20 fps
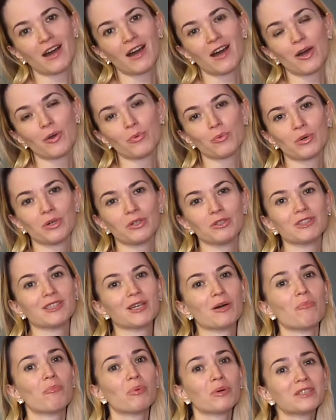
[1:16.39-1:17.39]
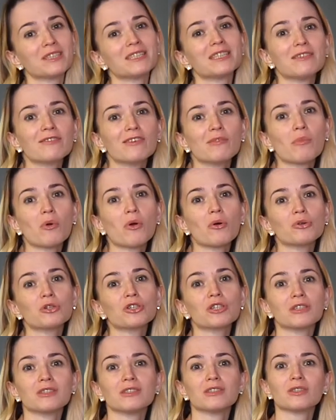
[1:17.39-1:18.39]
I want some positive
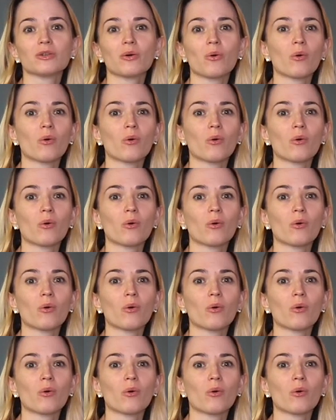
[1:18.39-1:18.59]
emotions